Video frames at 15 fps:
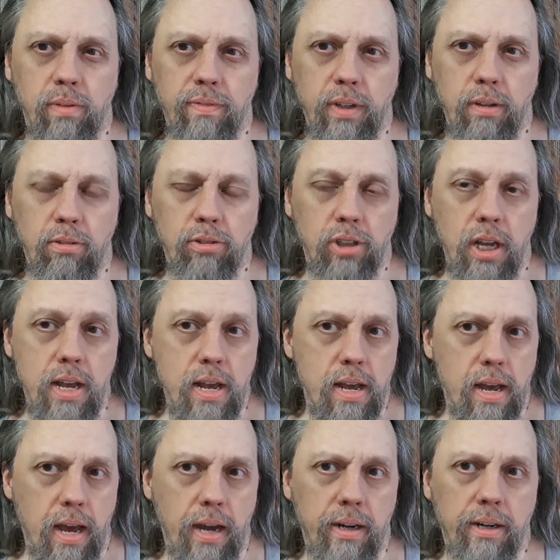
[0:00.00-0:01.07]
Reviews
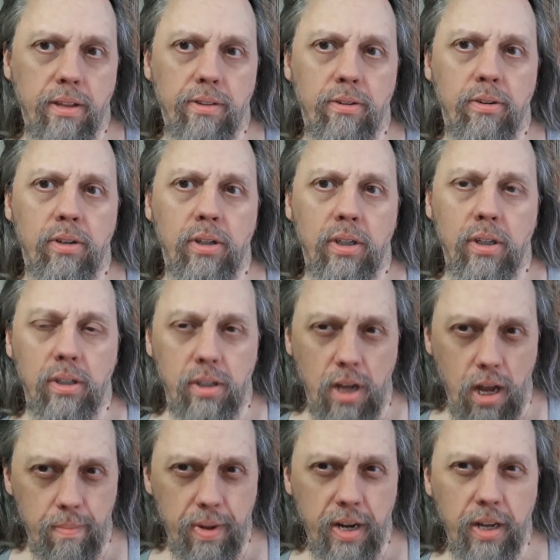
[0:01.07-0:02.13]
and another
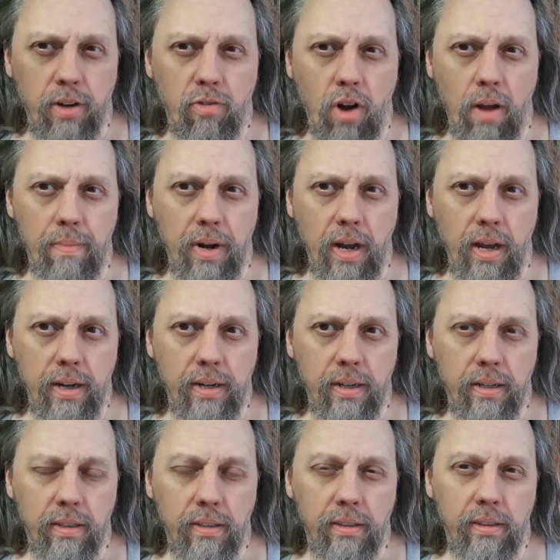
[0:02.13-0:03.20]
comedy and drama night.
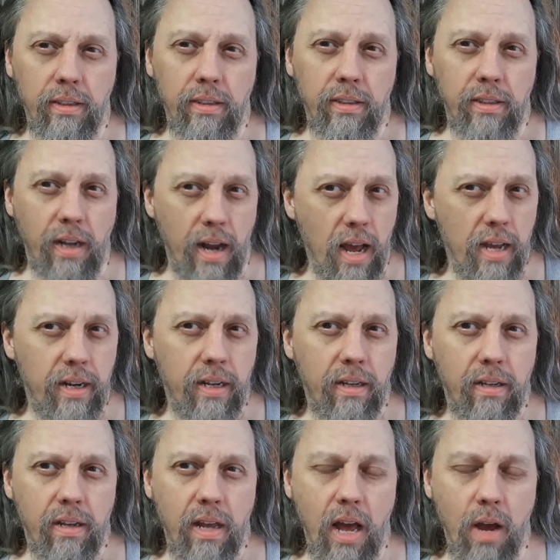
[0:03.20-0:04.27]
Tonight,
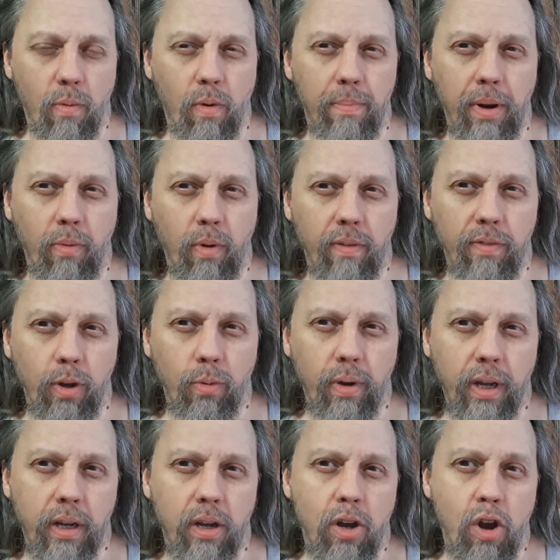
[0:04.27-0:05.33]
I will be
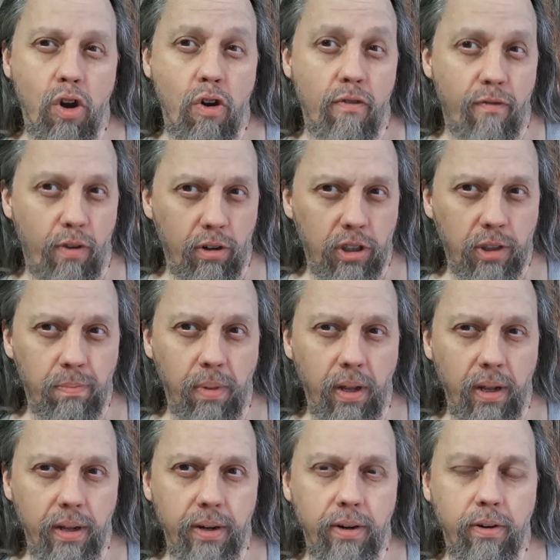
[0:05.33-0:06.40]
reviewing First
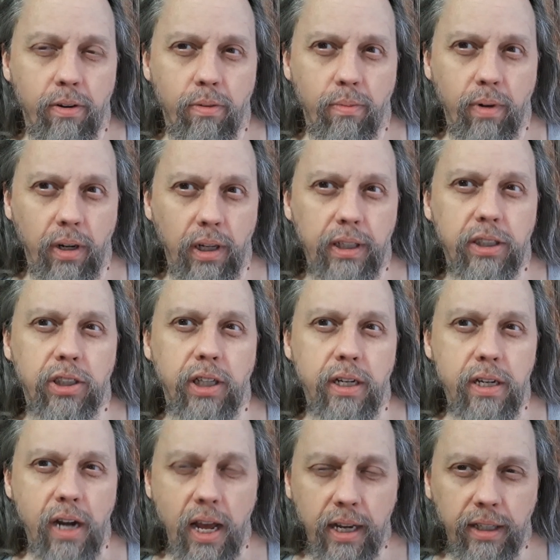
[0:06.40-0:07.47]
Blood, released
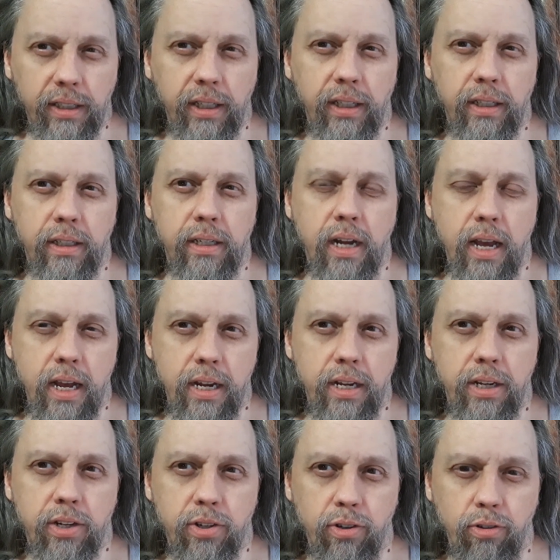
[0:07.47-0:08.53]
in
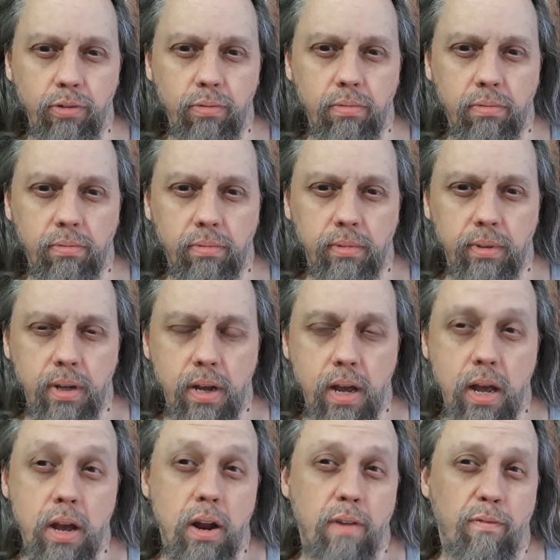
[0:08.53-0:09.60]
1982.
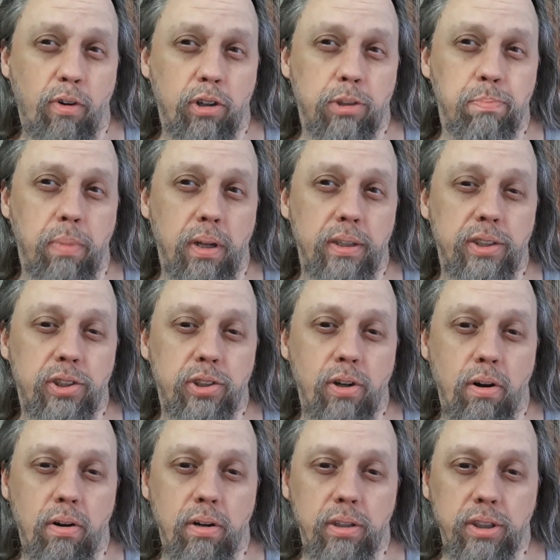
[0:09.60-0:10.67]
First Blood
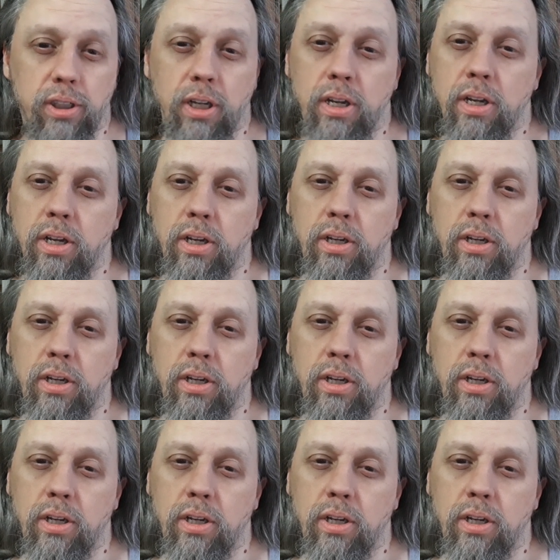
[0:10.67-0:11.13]
stars